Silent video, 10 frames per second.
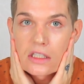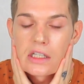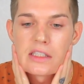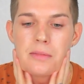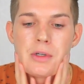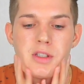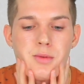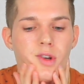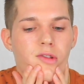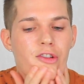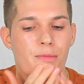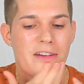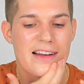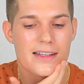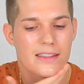It's supposed to be a
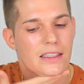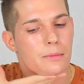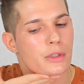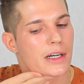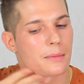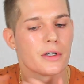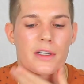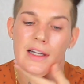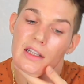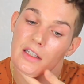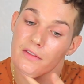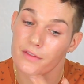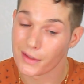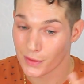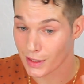luminizing primer, and I look
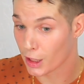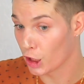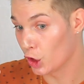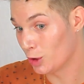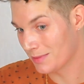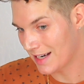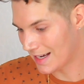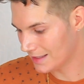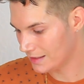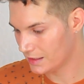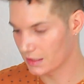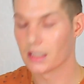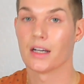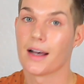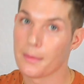very luminized.
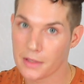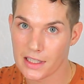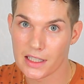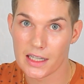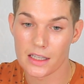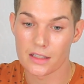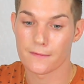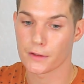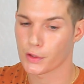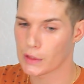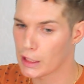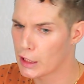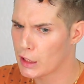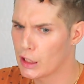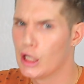I'm kidding, I look very
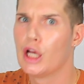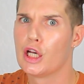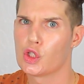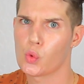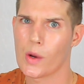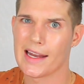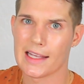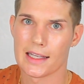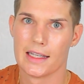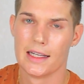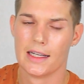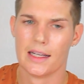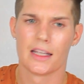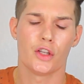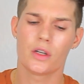like sweaty.
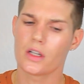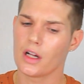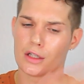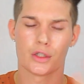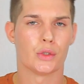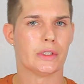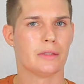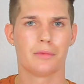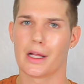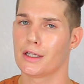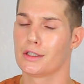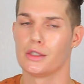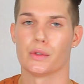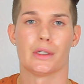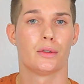You could call it dewy. I look
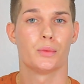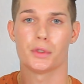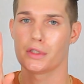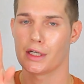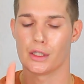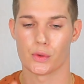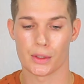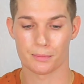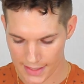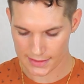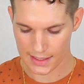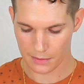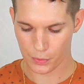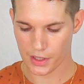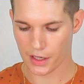dewy. We'll say dewy. Next
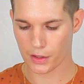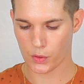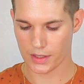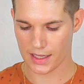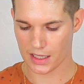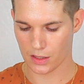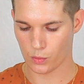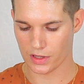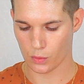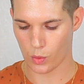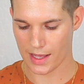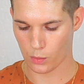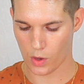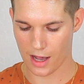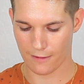up, we are going in with the Wet n
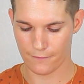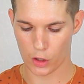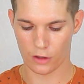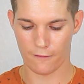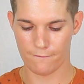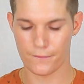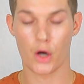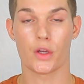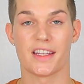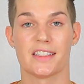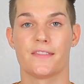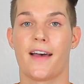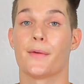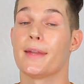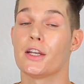Wild Photo Focus
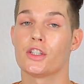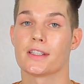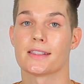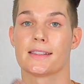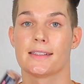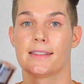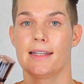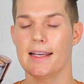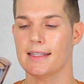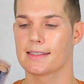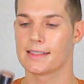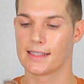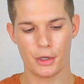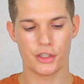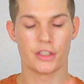Foundation Sticks.
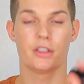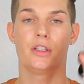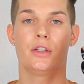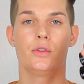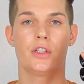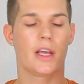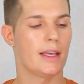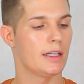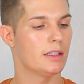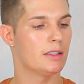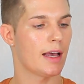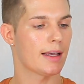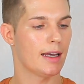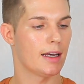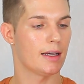Purchased 2 shades. I
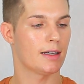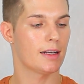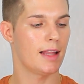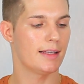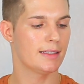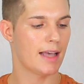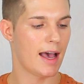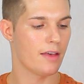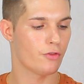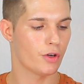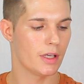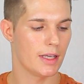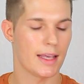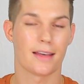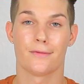got Classic
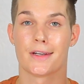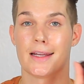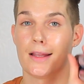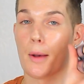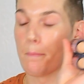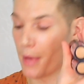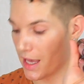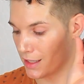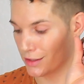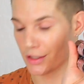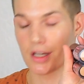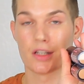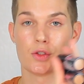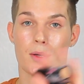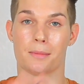Ivory and Vanilla Beige,
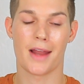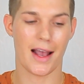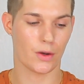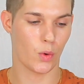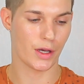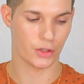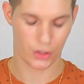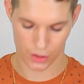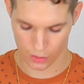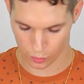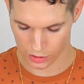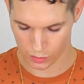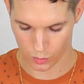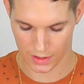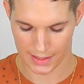so I'm not quite sure
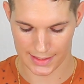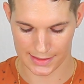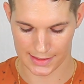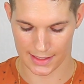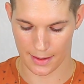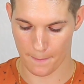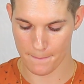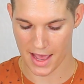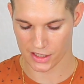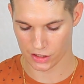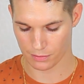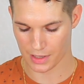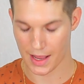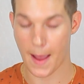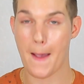which one is gonna match
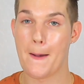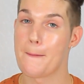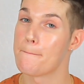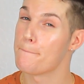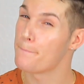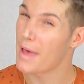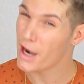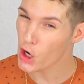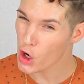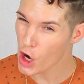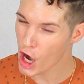me better.